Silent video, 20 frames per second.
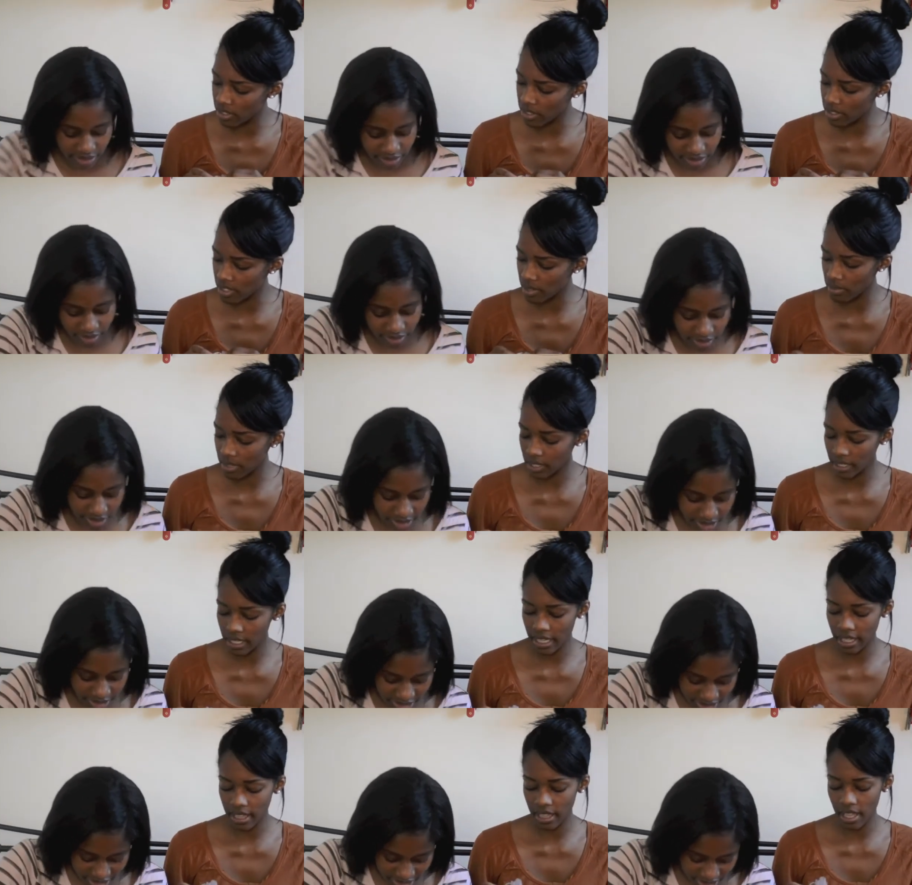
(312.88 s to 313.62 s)
Speaker 1: or something like
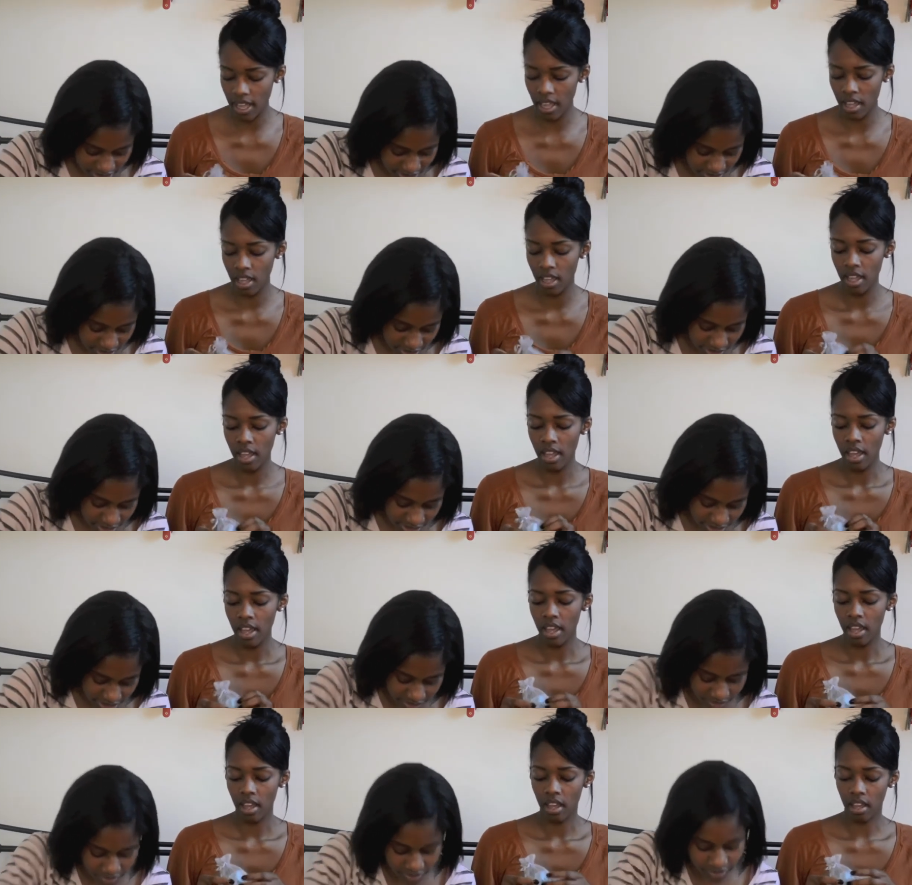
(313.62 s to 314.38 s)
that.
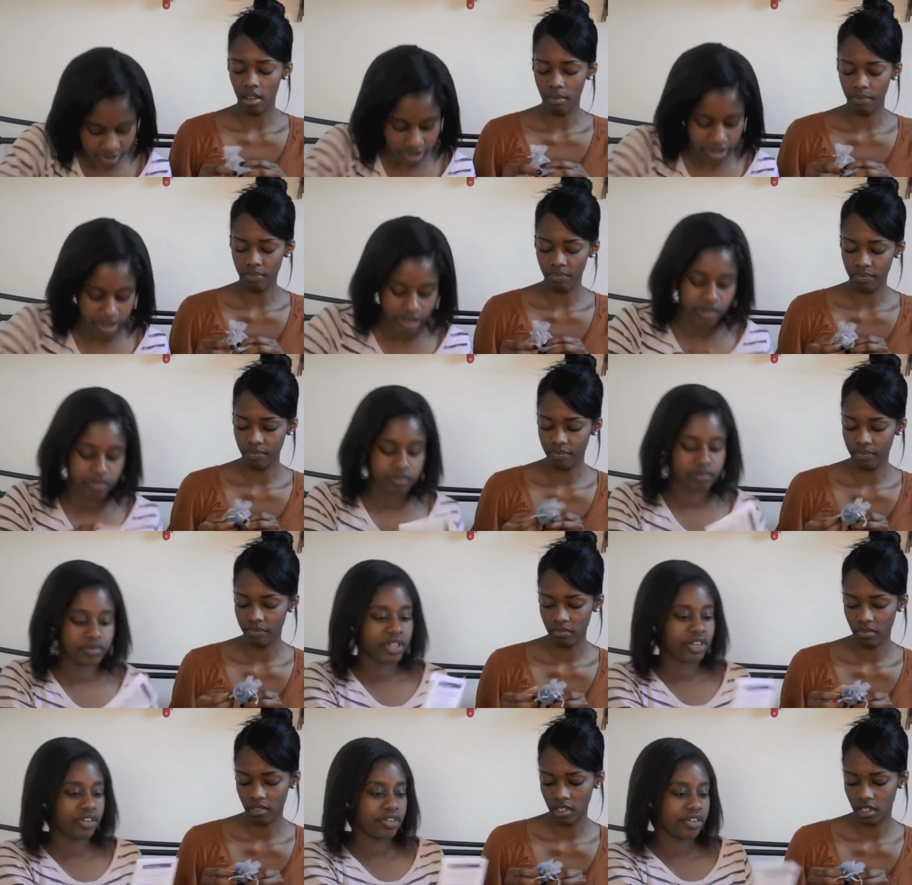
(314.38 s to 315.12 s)
Yeah.
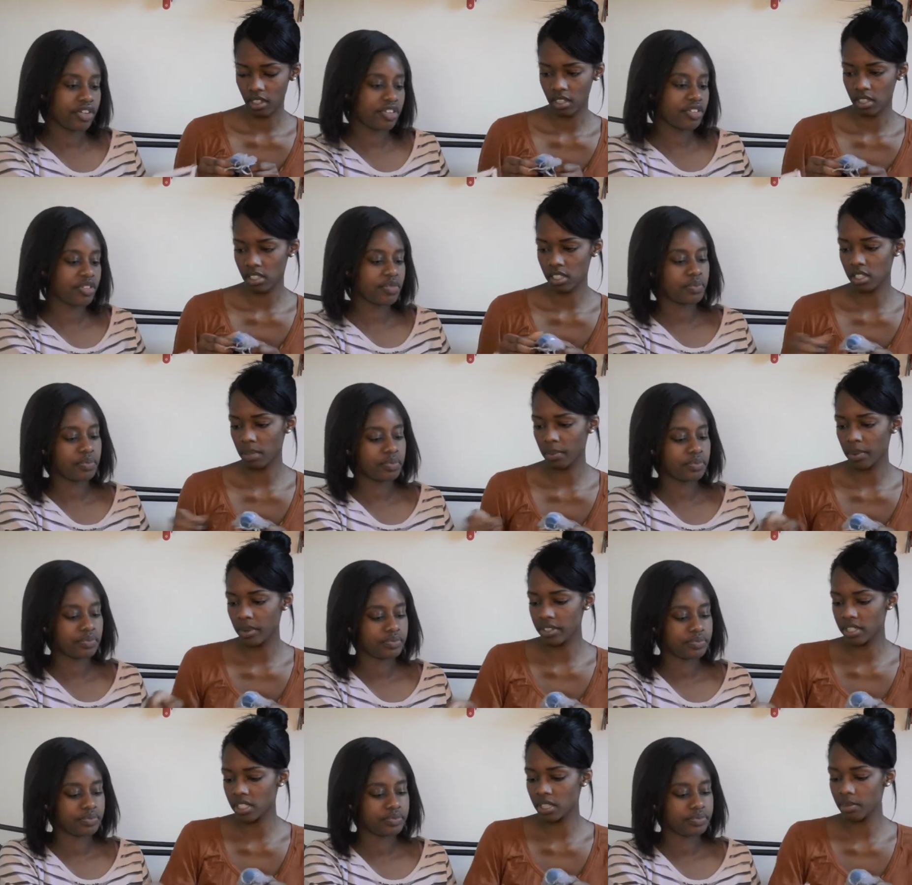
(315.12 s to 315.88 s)
It's supposed
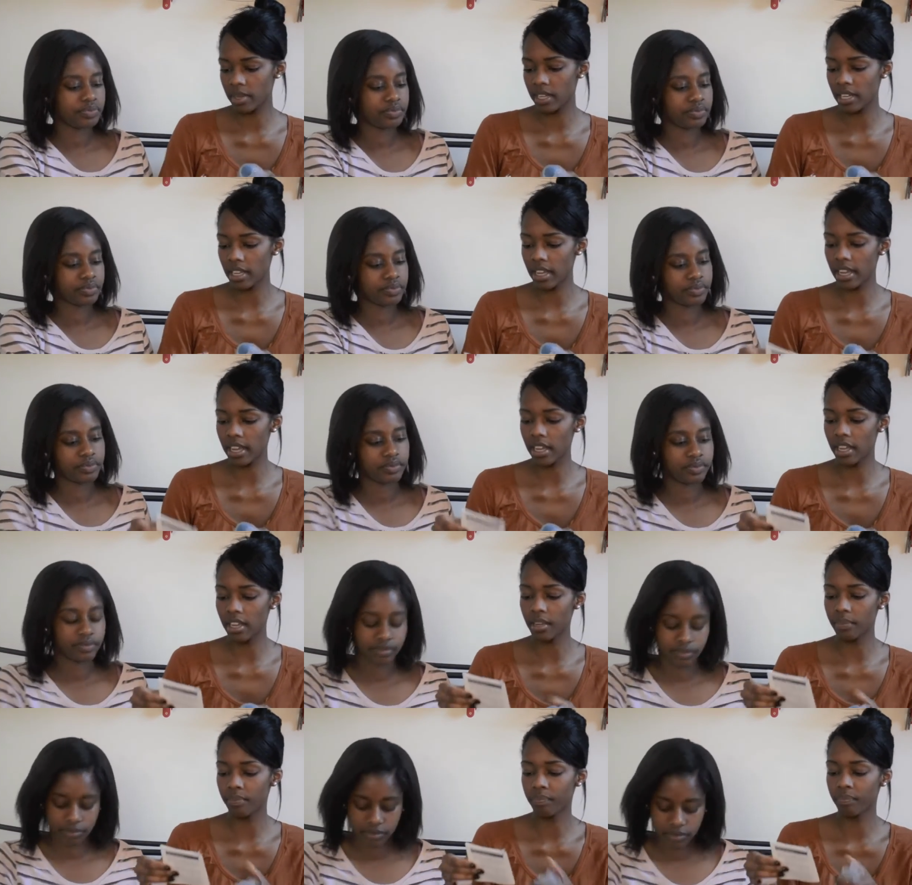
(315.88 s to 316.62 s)
to be a
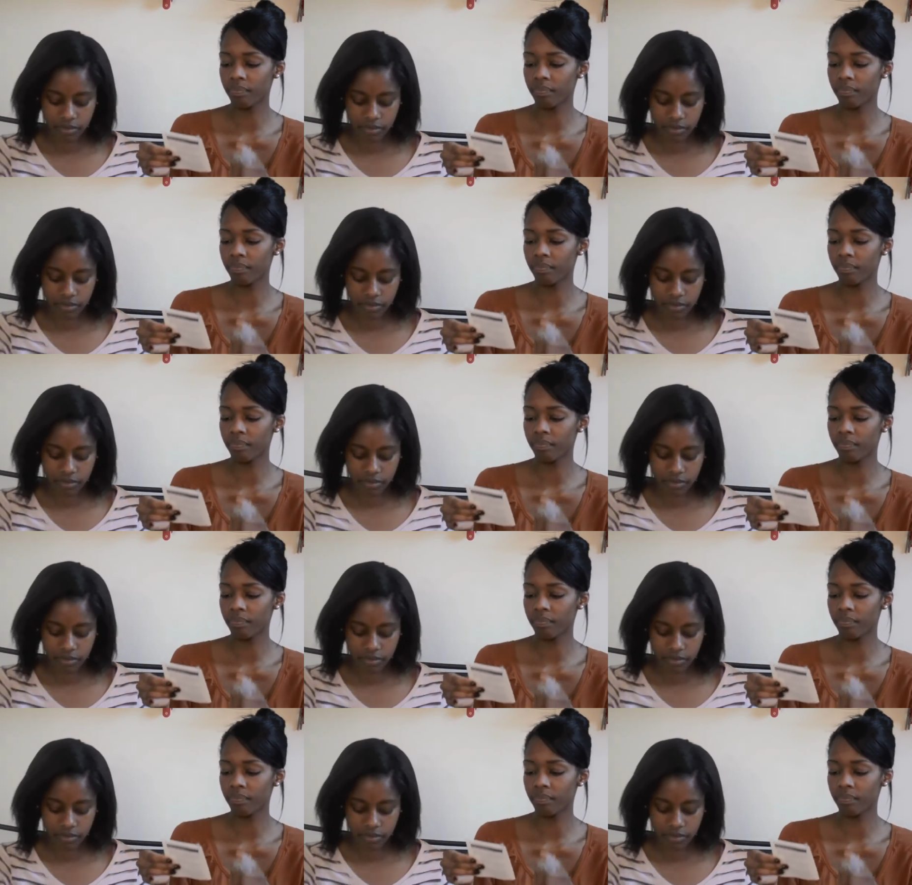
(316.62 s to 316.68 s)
